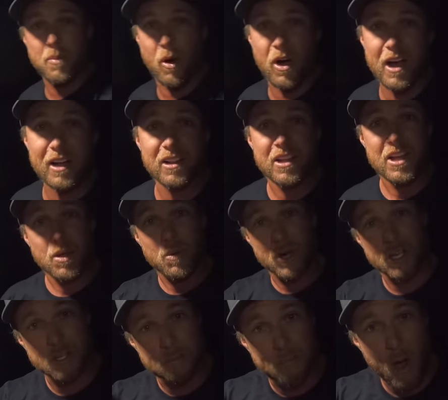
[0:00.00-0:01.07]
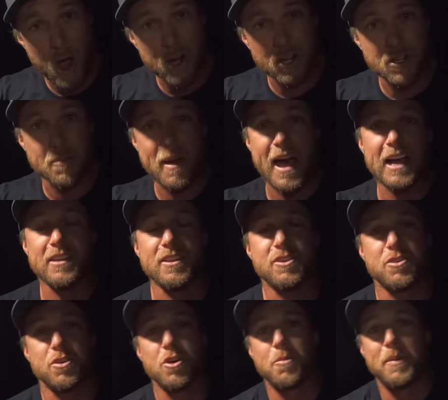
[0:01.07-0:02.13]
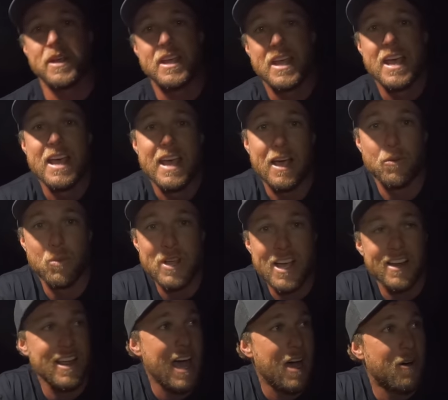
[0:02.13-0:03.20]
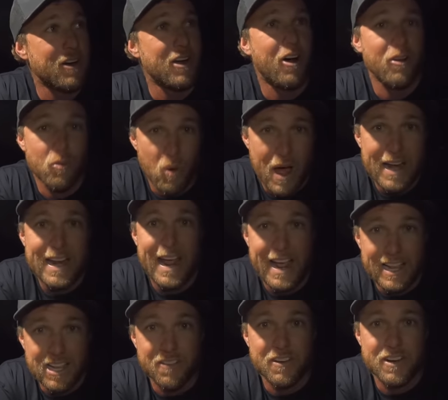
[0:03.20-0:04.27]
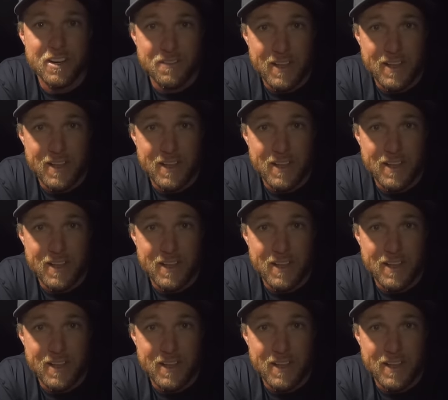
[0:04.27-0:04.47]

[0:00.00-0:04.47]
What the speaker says: the boil, we've got the boat on the back of the troopy, and we are going on one hell of an